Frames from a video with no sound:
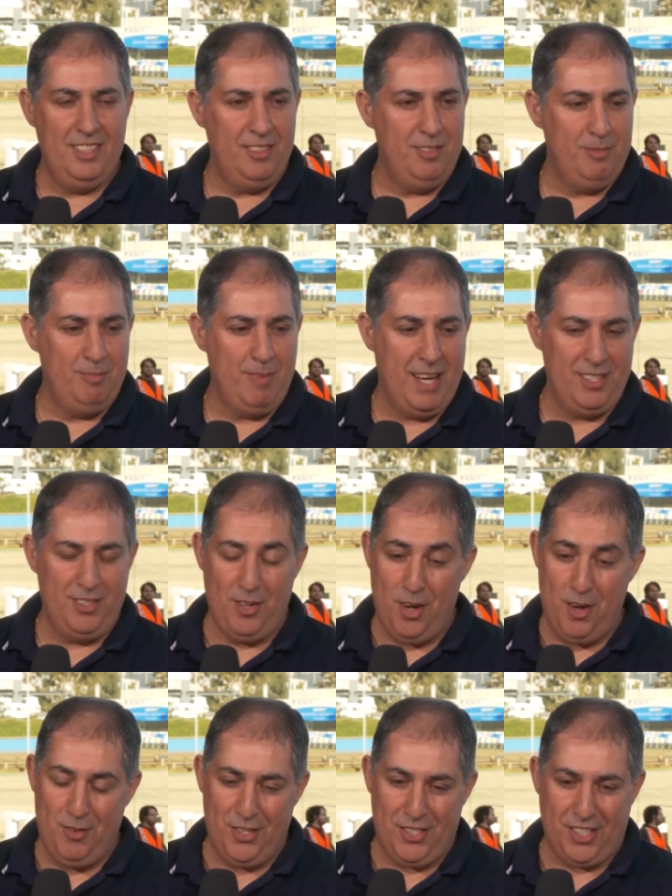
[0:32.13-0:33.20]
mate,
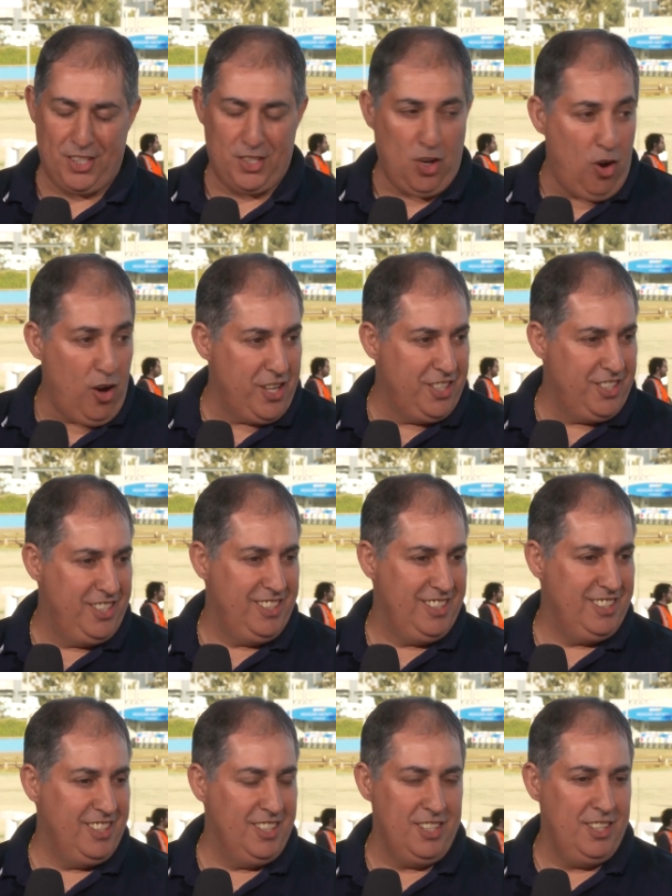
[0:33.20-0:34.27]
nervous, excited.
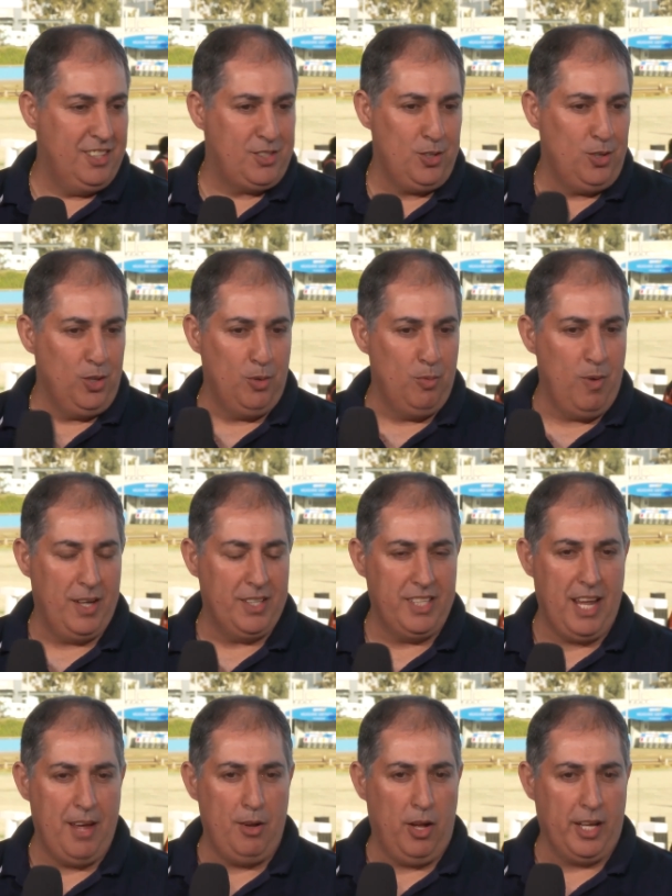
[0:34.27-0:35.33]
It's all in one, you
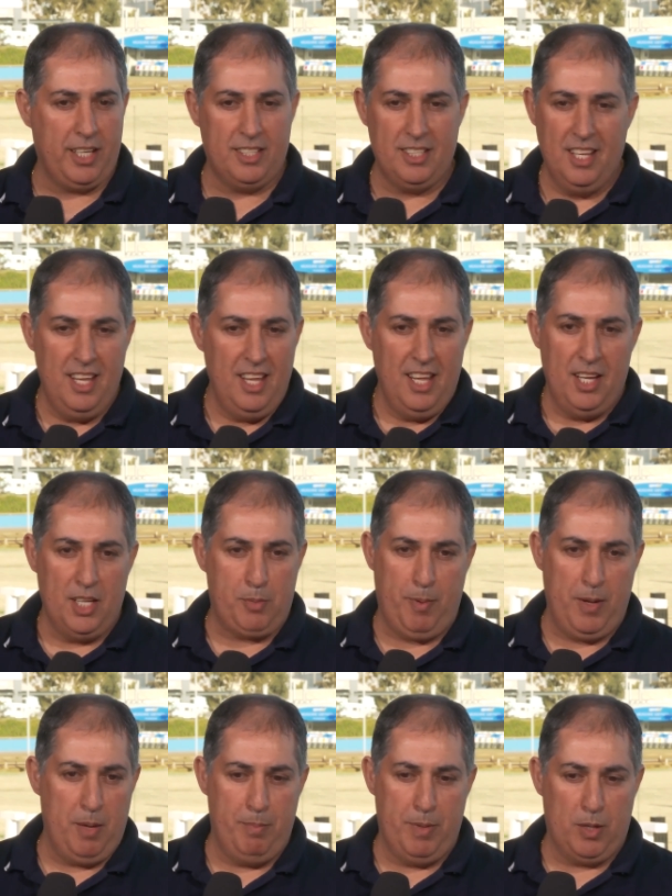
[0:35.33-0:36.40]
know, like it's
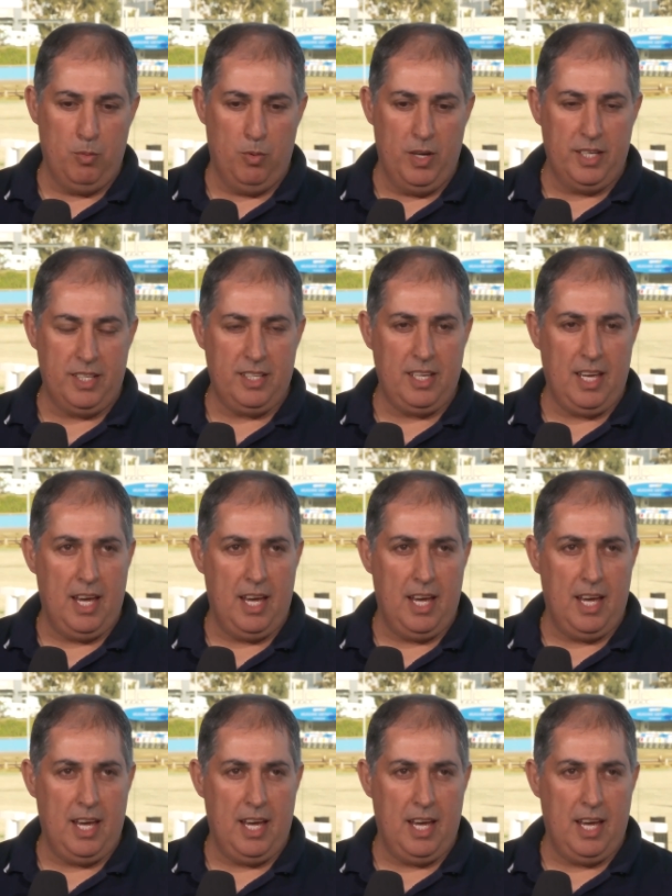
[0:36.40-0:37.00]
been a big week.